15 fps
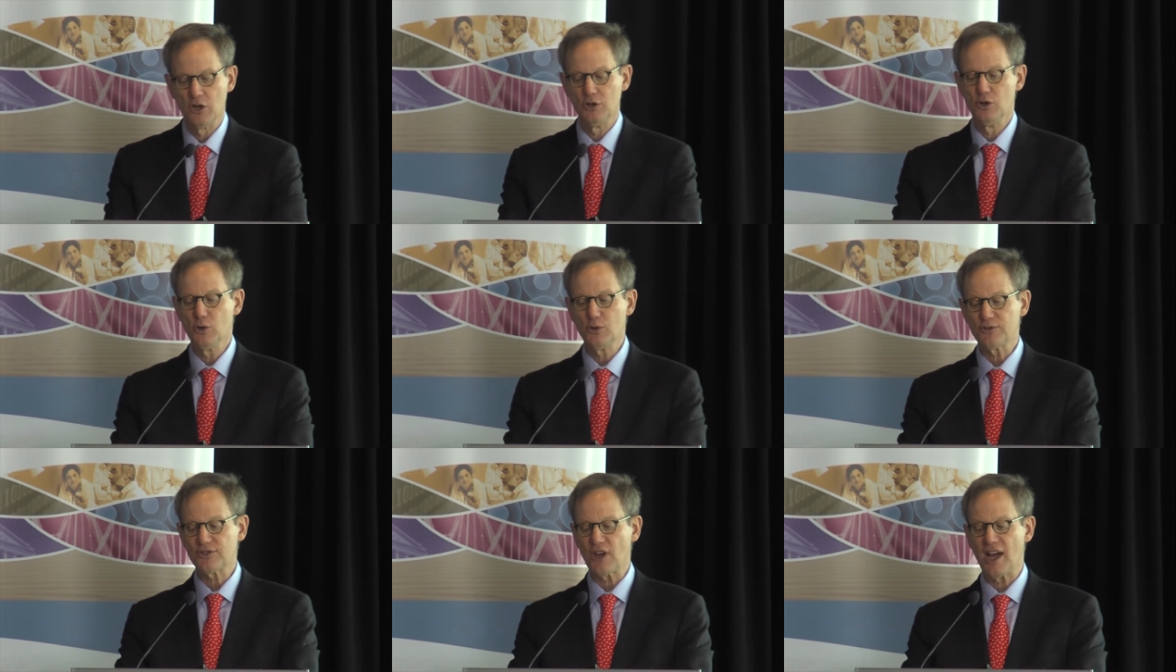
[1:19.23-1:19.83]

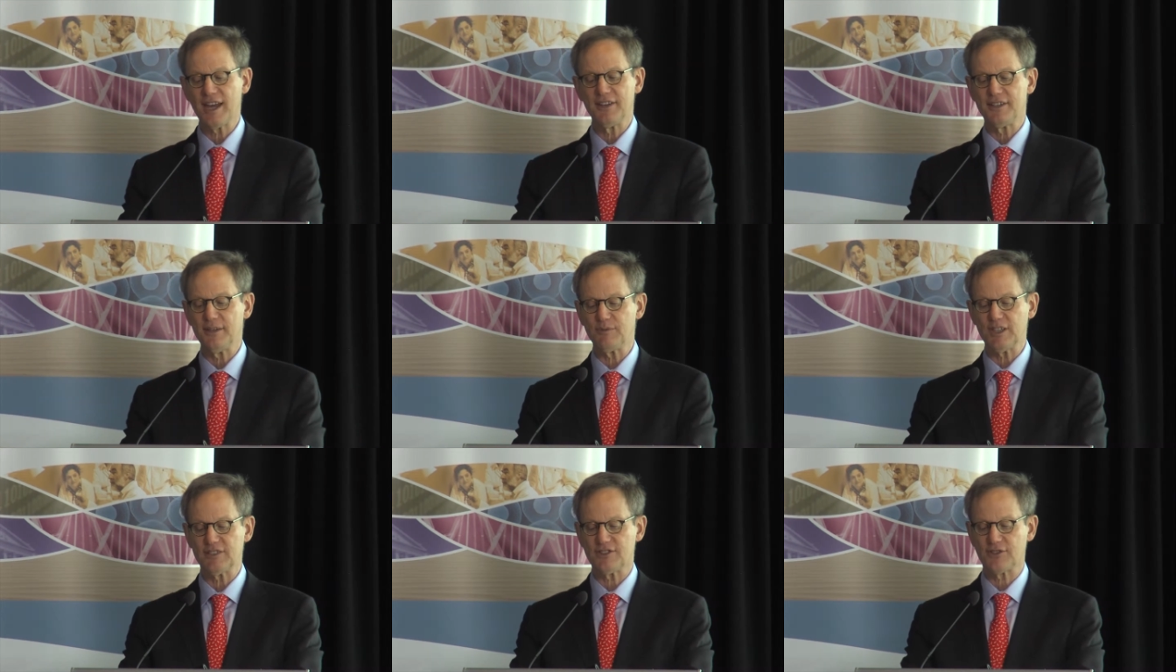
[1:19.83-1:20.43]
New
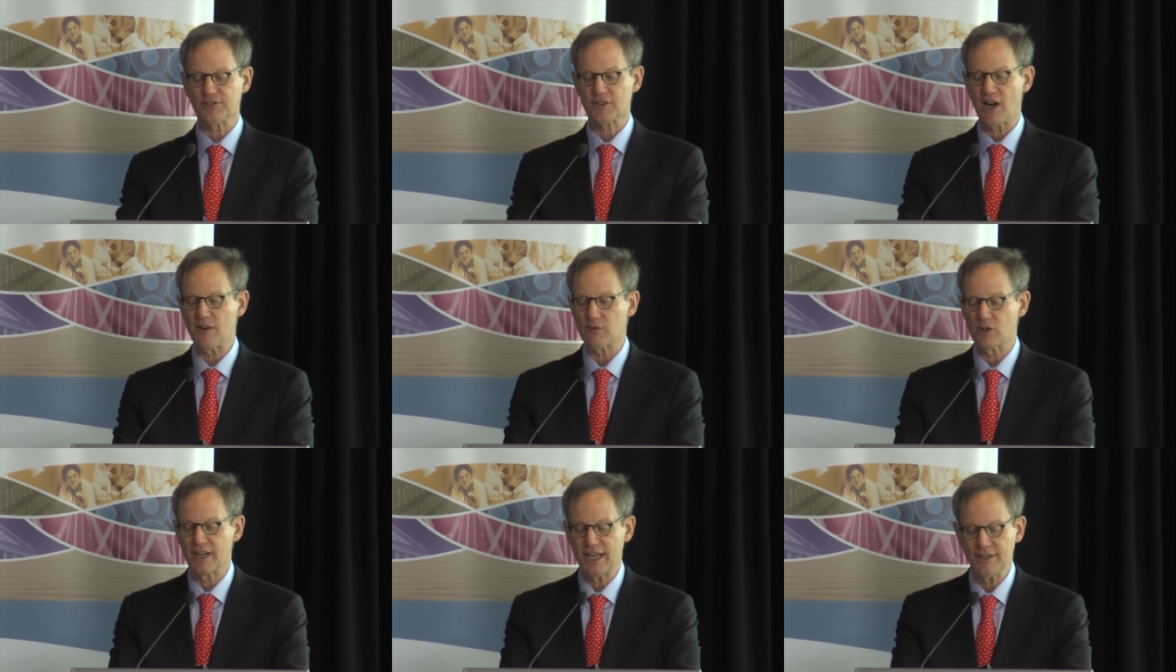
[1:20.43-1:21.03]
scientific
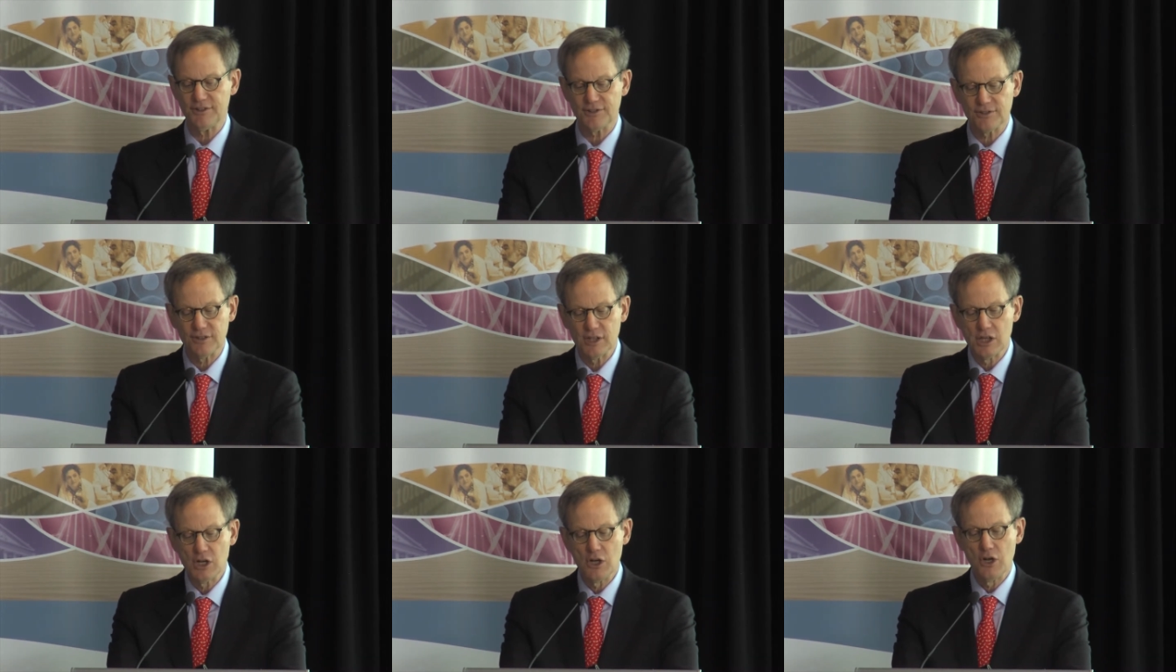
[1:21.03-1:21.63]
discoveries,
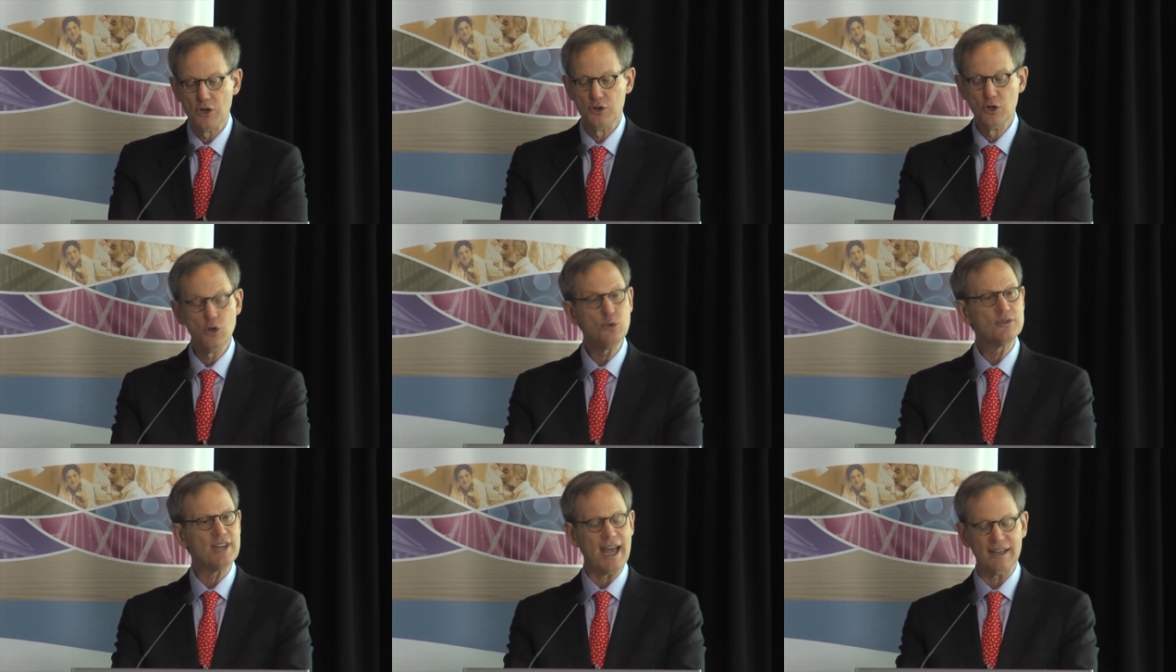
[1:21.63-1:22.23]

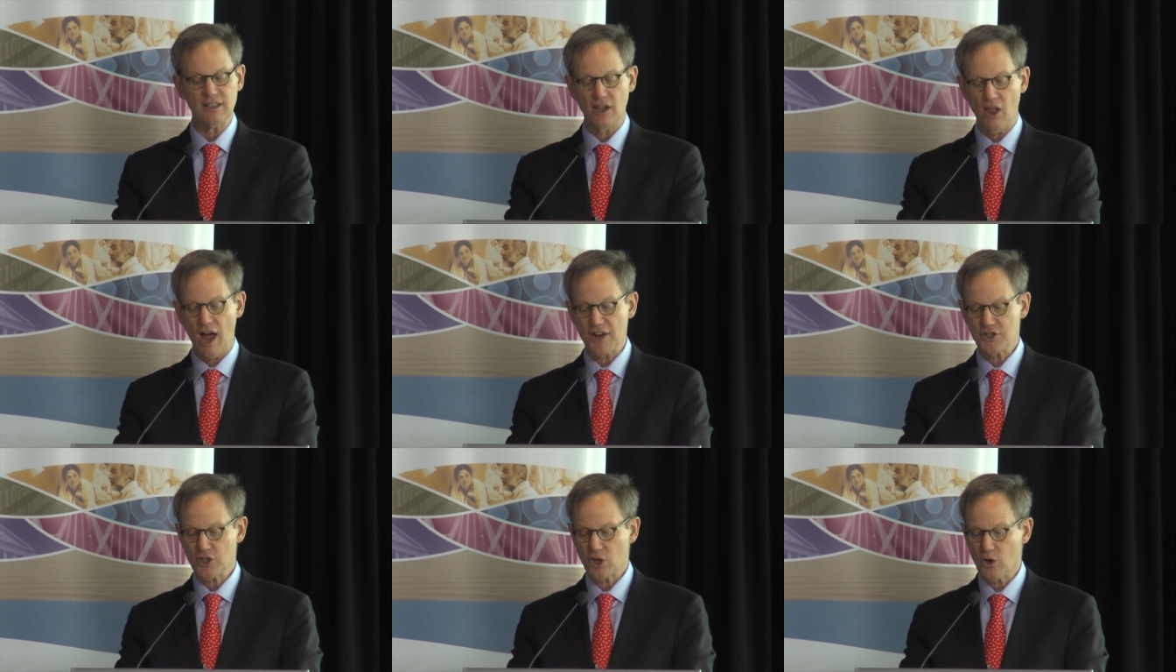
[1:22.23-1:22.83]
new
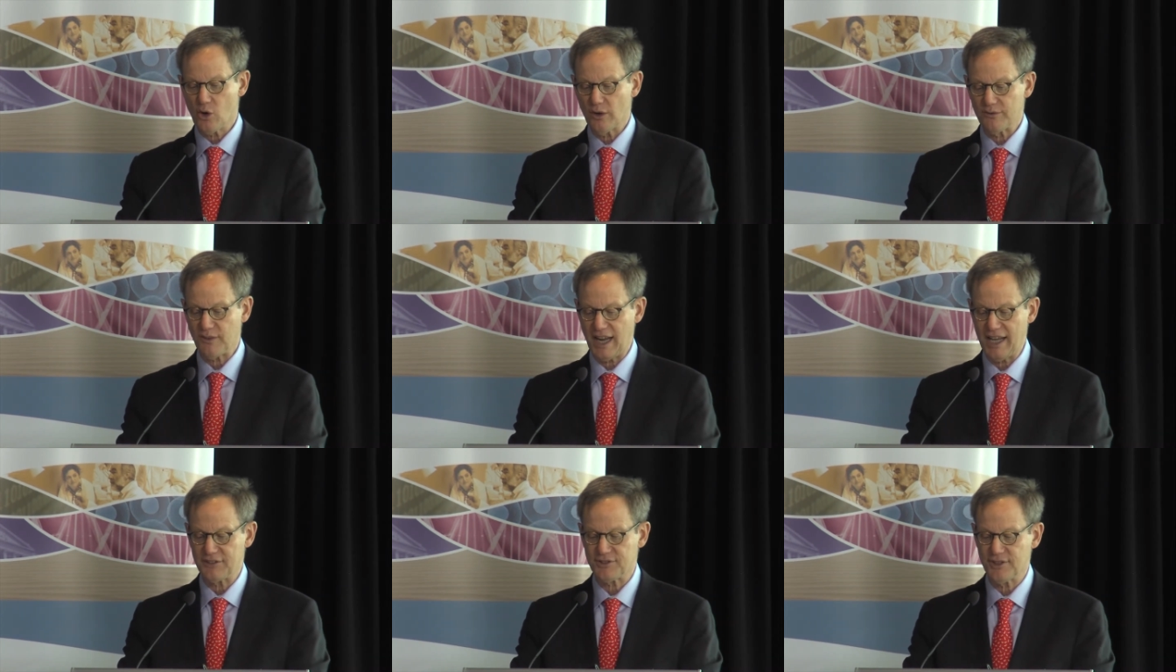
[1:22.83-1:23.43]
technological
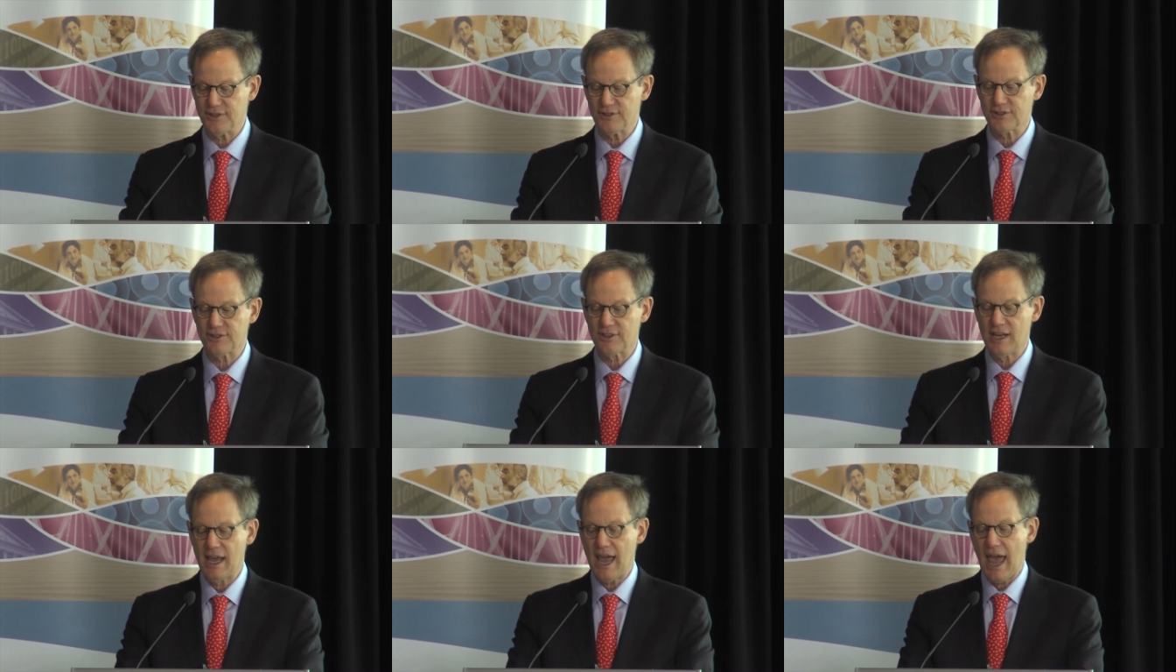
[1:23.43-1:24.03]
advances,
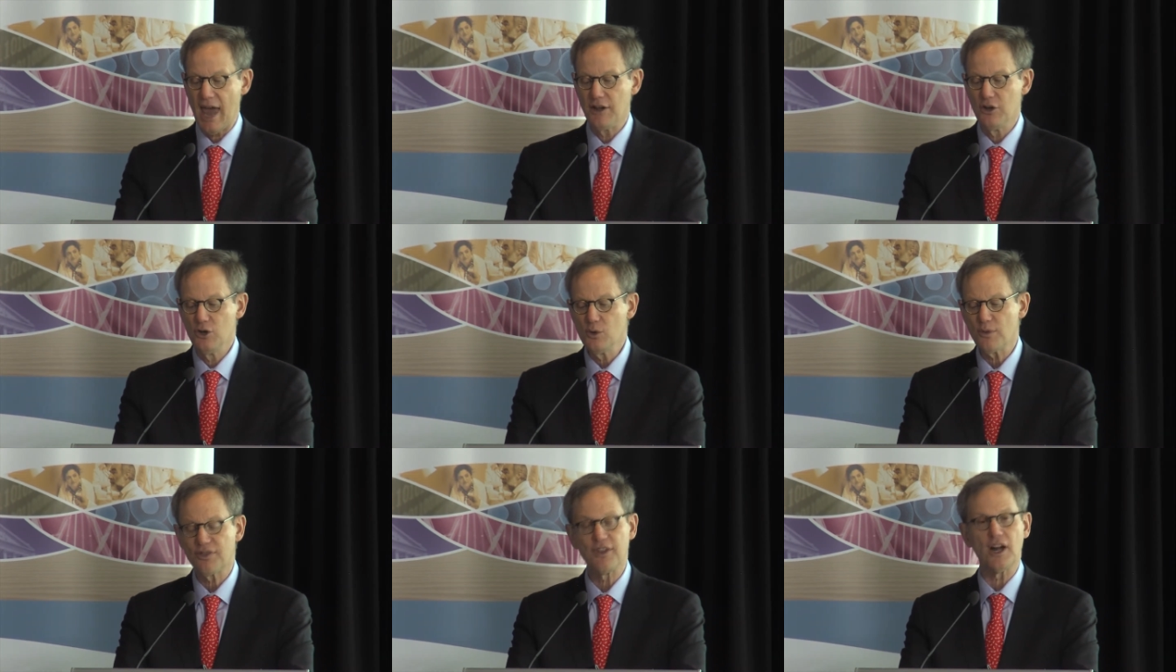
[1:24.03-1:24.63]
and
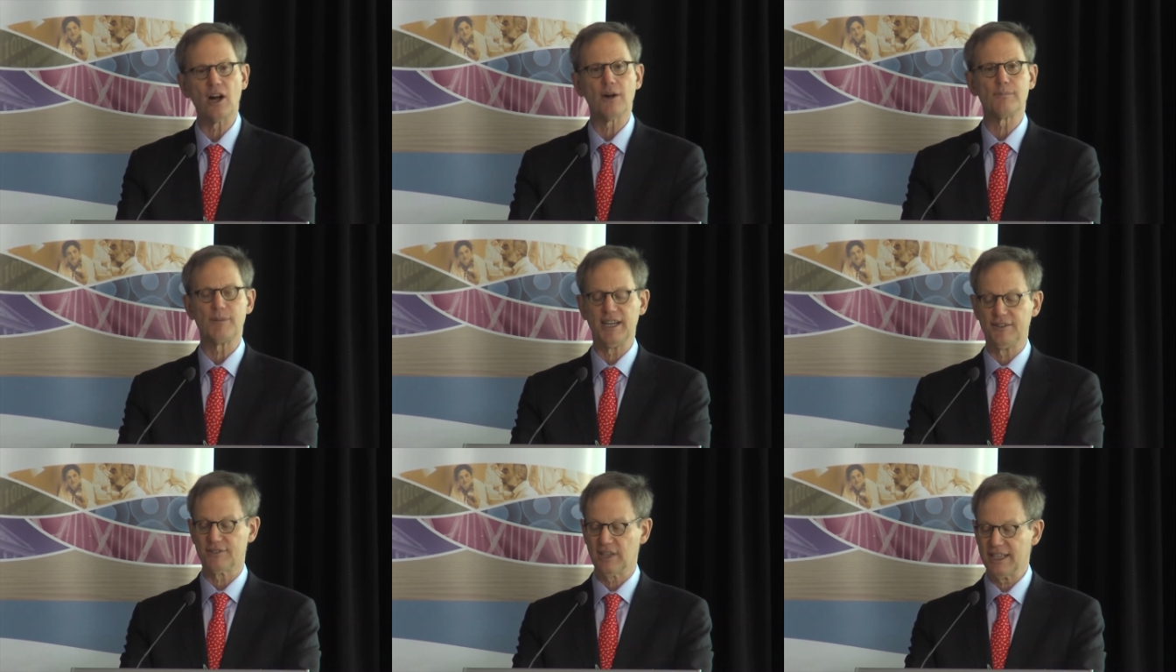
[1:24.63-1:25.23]
new
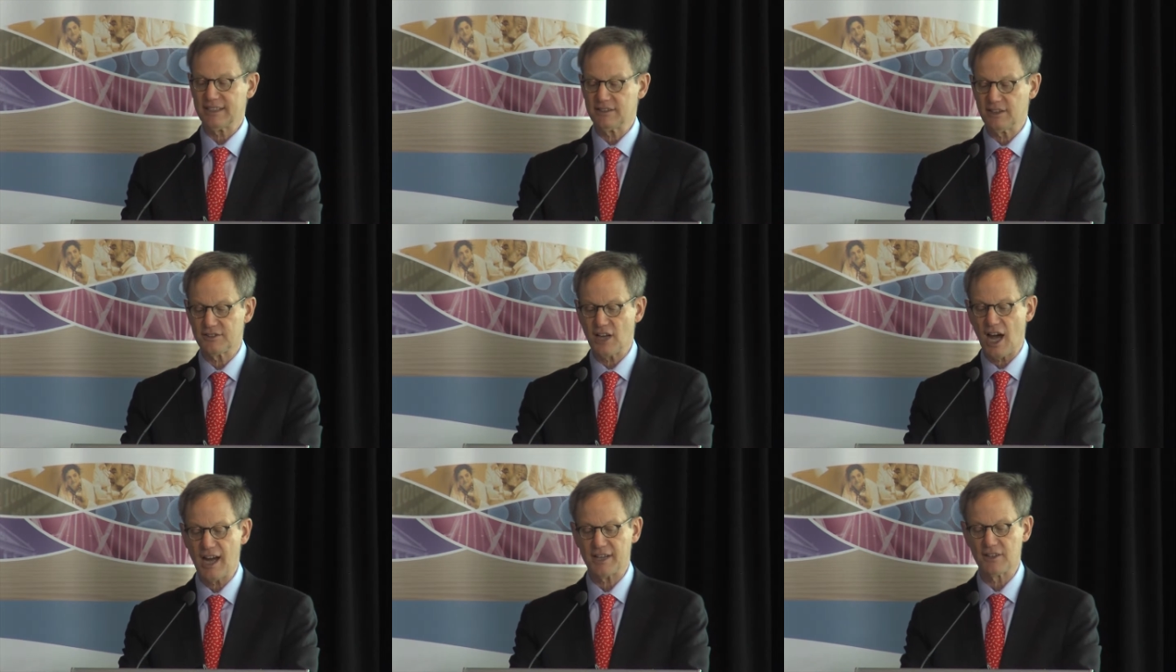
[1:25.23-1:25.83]
therapies linked to
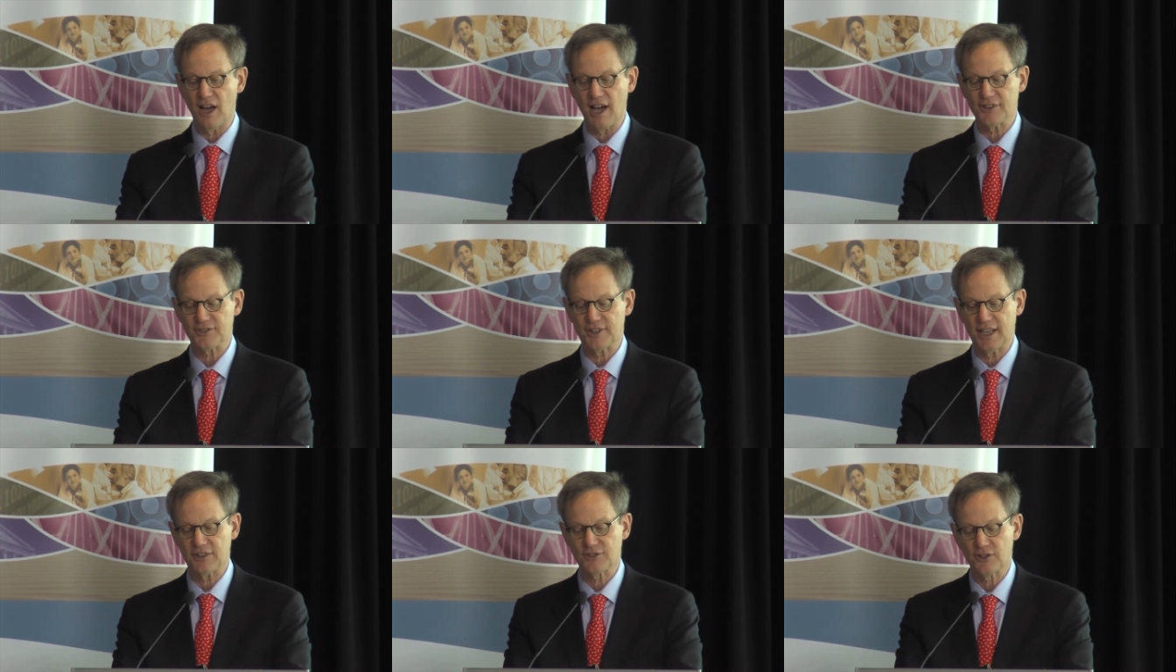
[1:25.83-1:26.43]

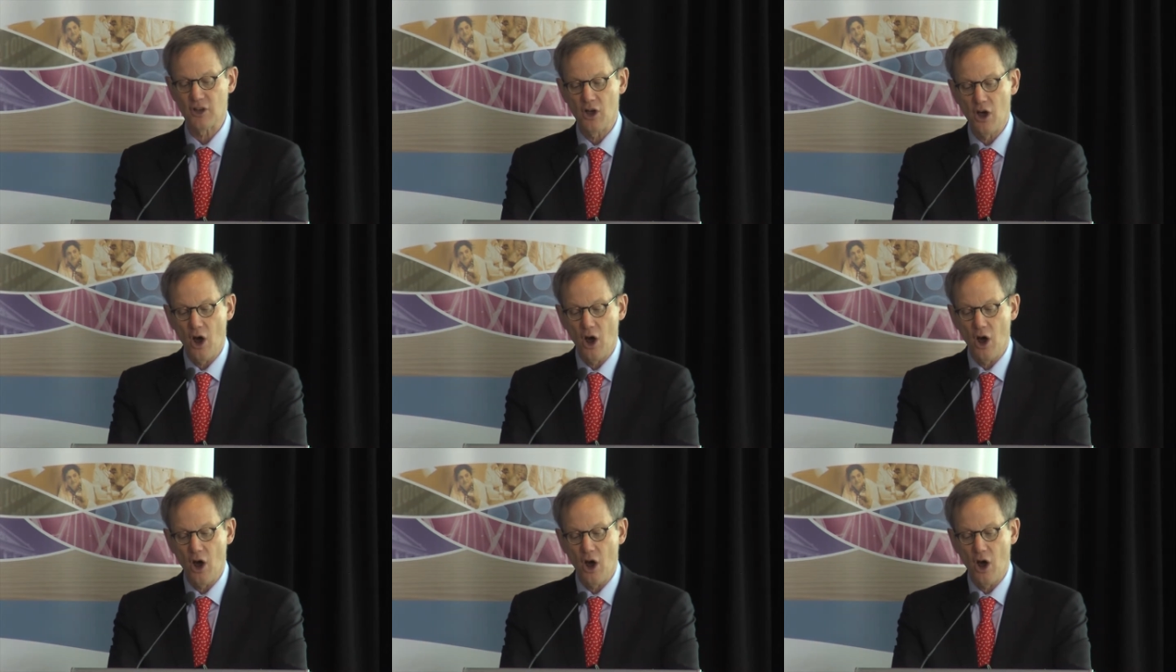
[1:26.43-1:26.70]
diagnostics